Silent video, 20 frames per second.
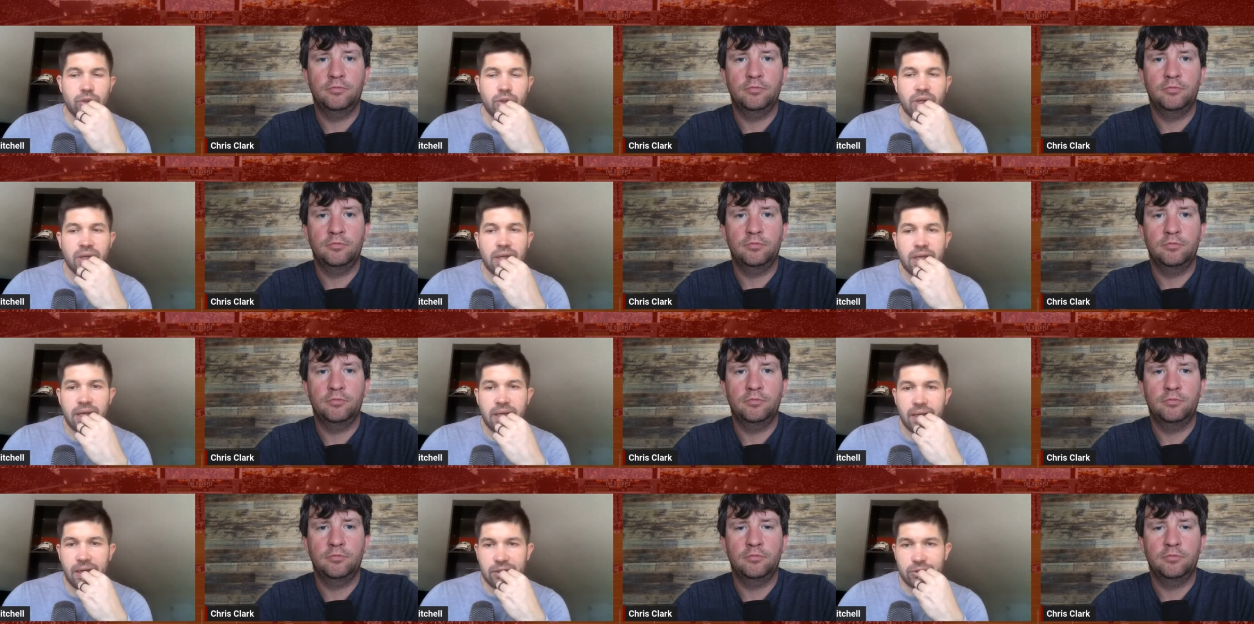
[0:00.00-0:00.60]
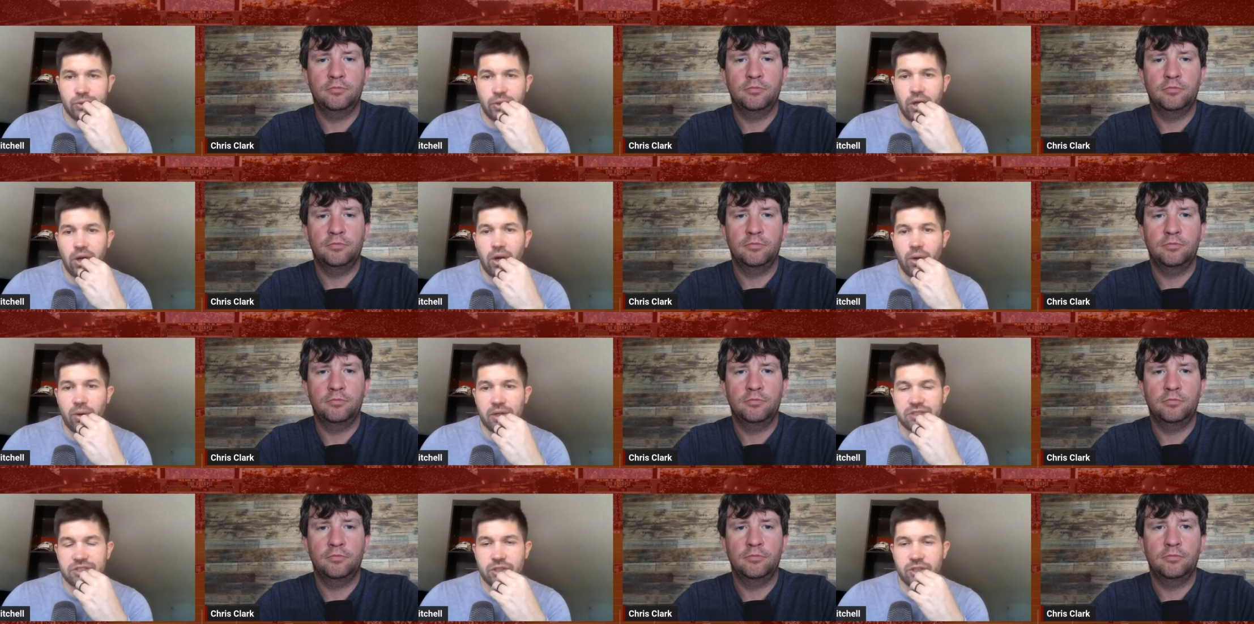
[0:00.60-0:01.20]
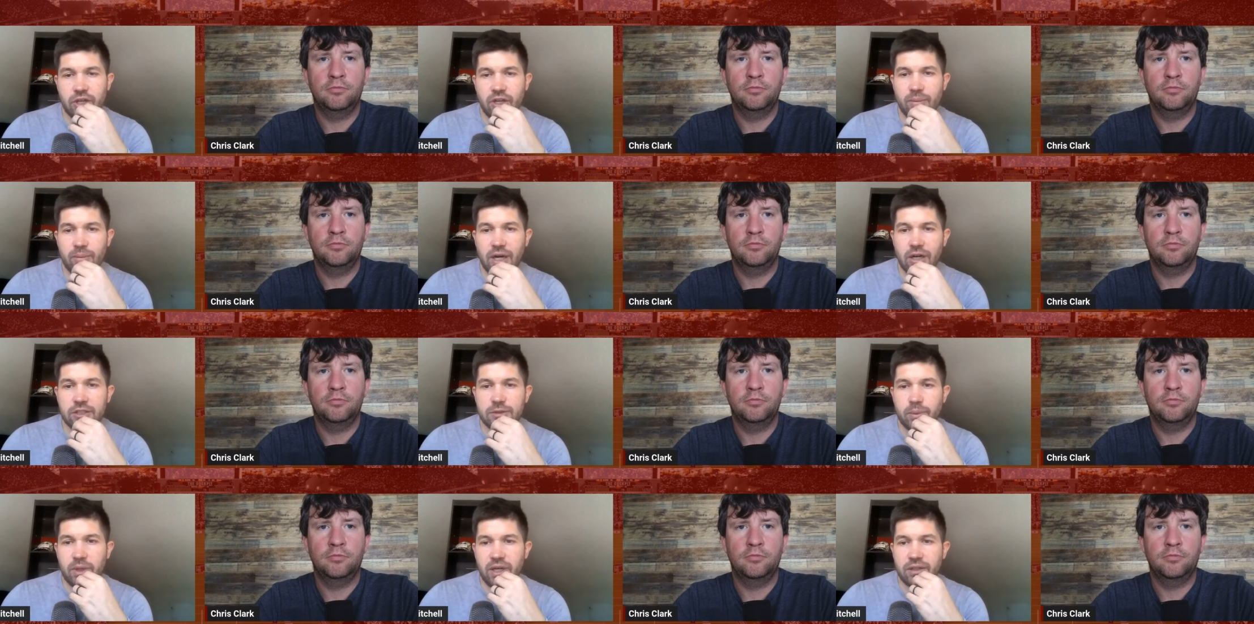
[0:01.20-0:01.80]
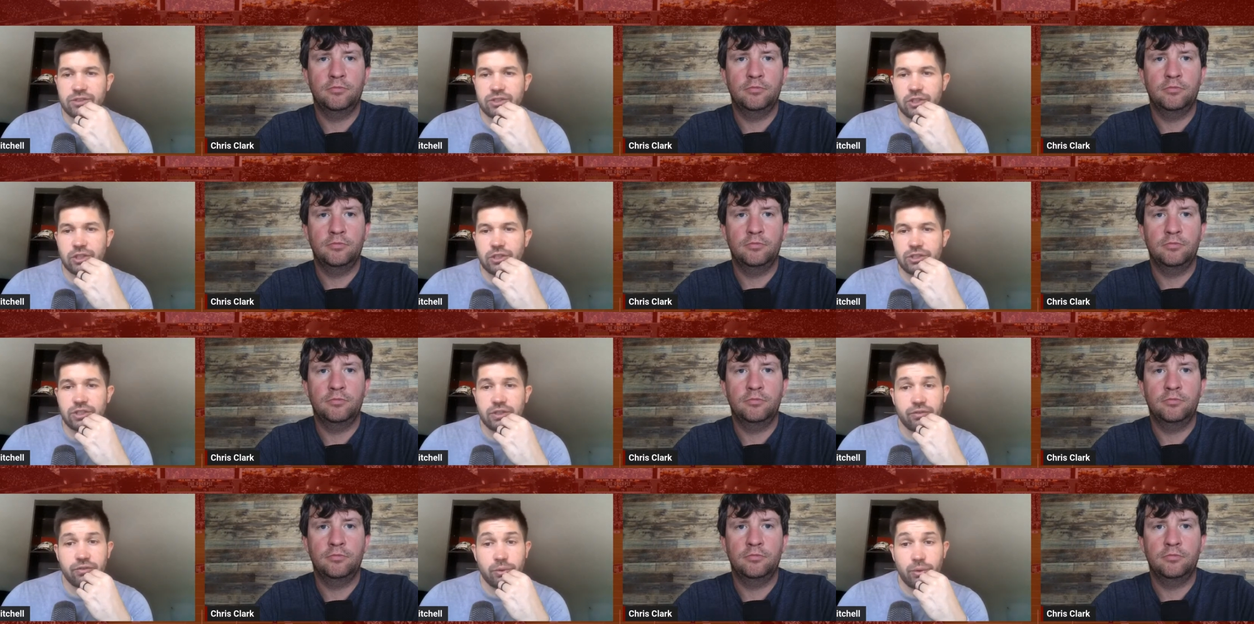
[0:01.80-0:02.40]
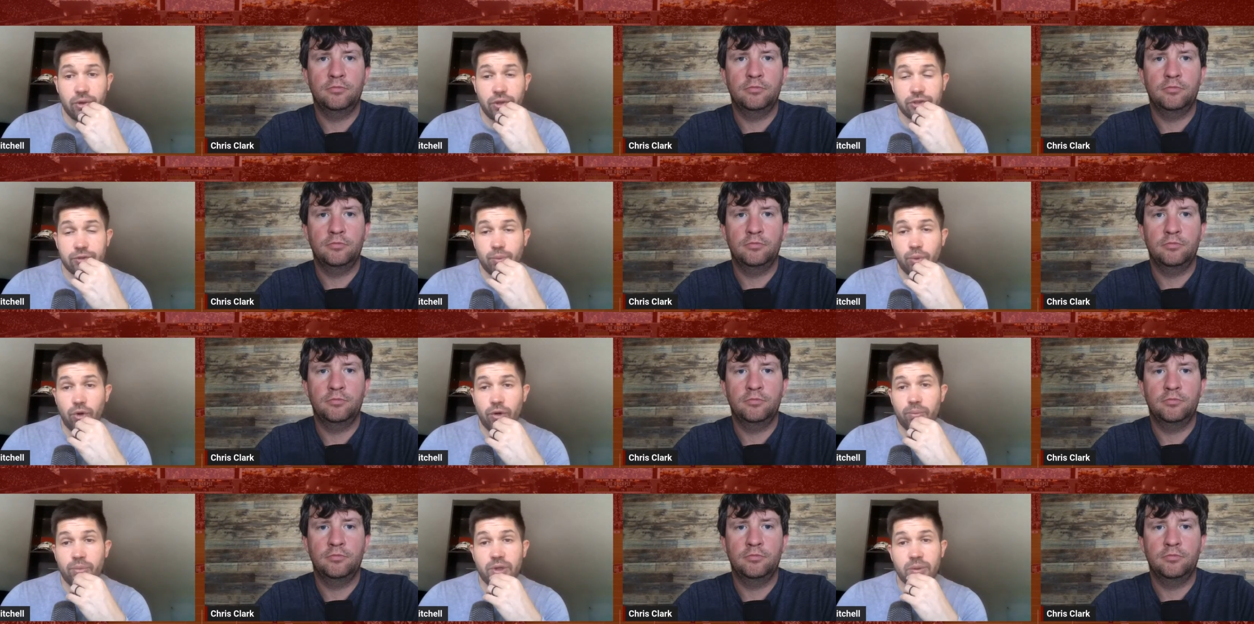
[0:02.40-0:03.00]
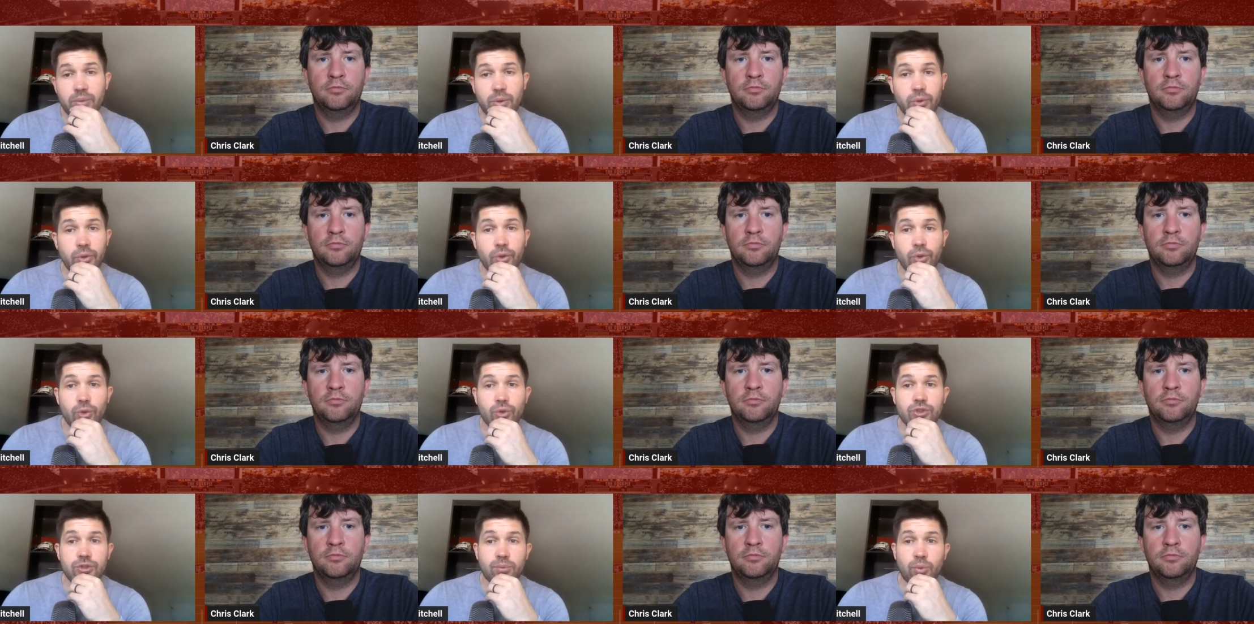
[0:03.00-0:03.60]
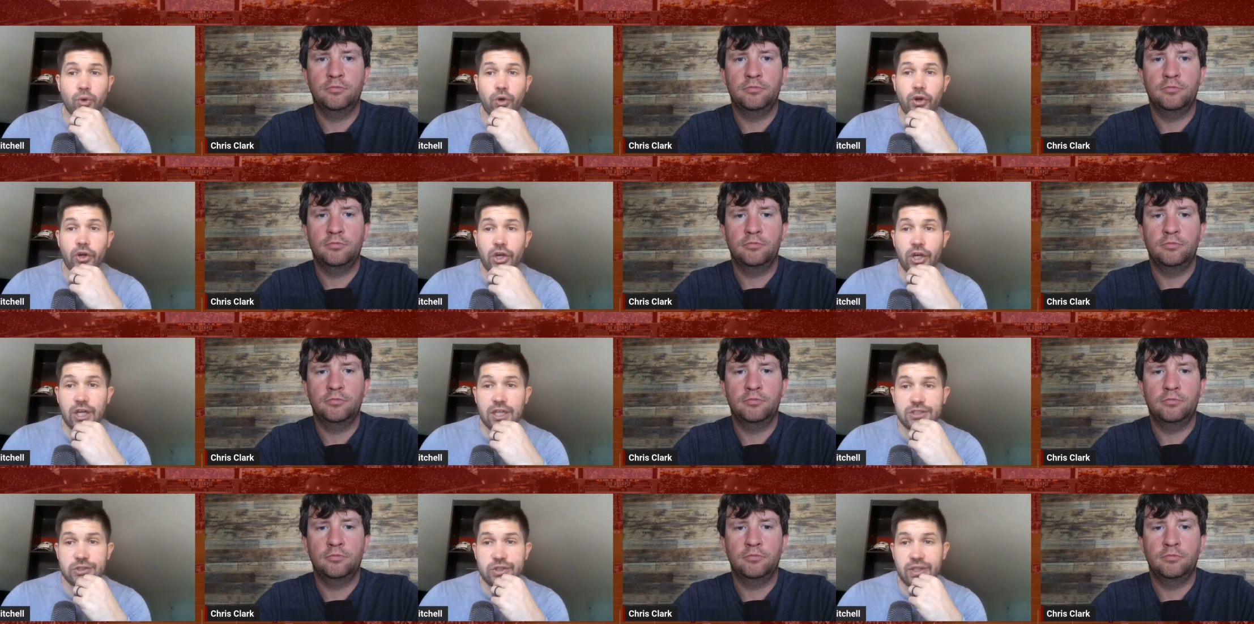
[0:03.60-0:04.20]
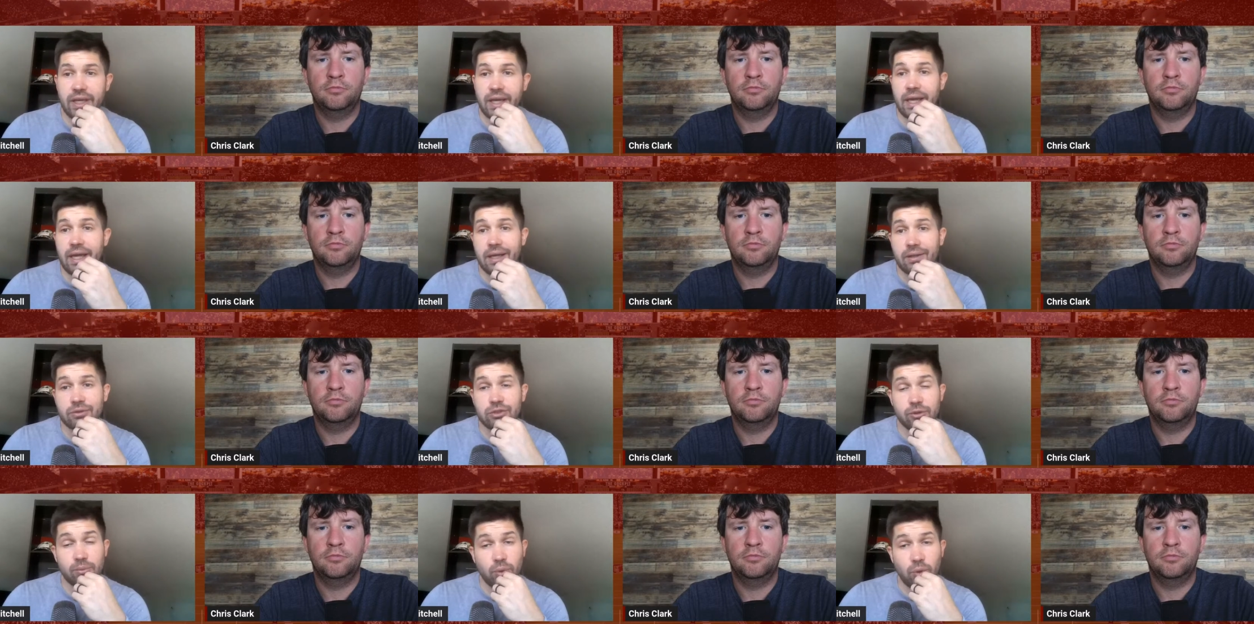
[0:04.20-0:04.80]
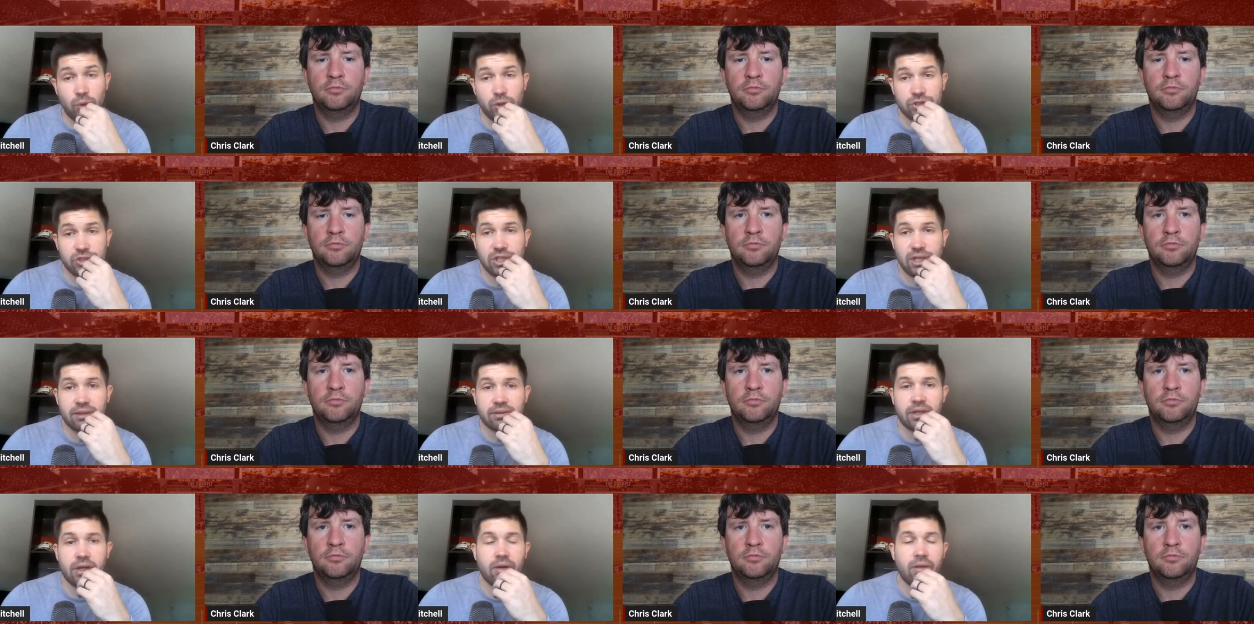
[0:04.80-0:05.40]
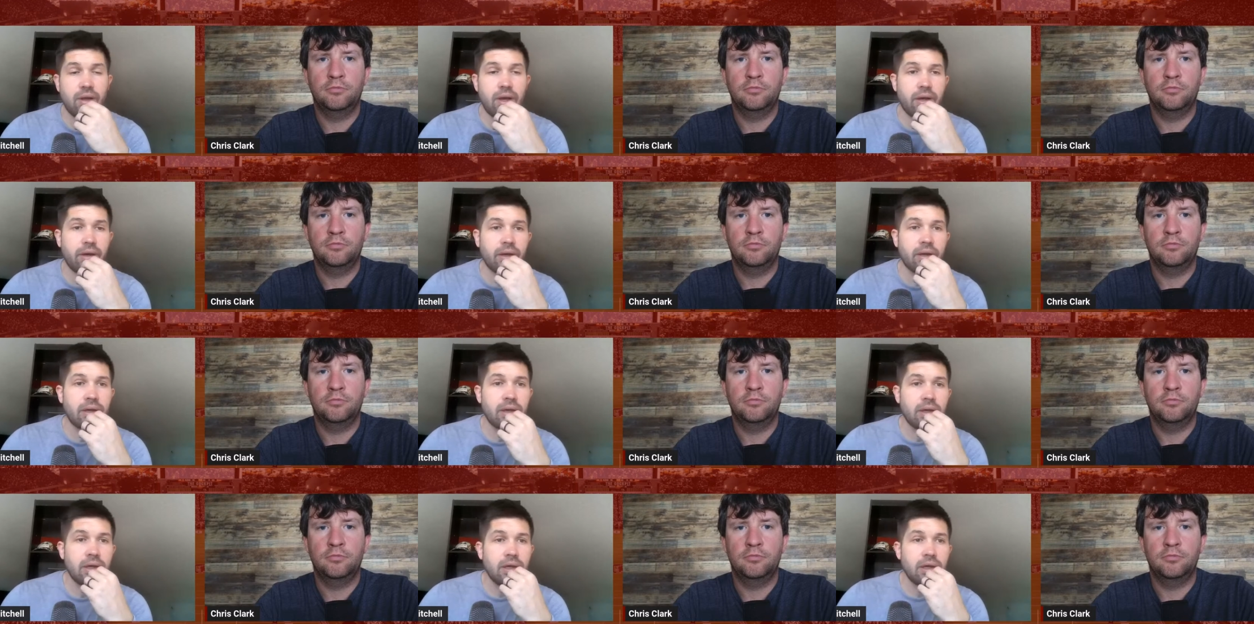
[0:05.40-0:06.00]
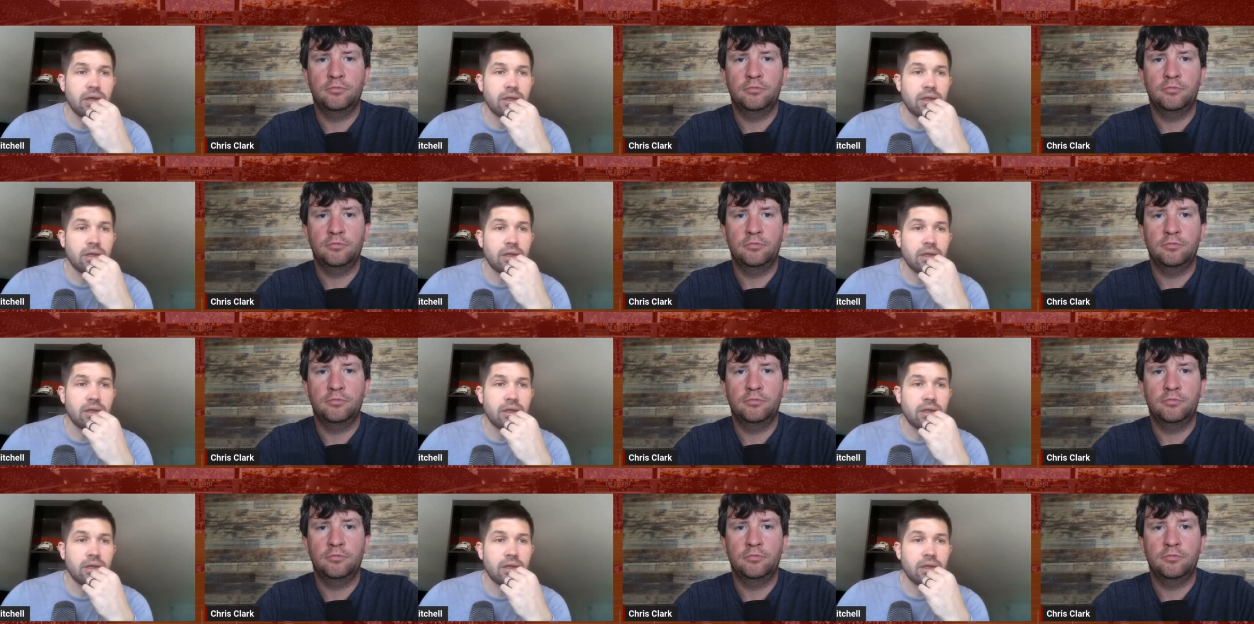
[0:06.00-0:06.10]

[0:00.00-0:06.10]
Speaker 1: So, as we always tell you about our sponsors, if you want to support people who support us and support South Carolina,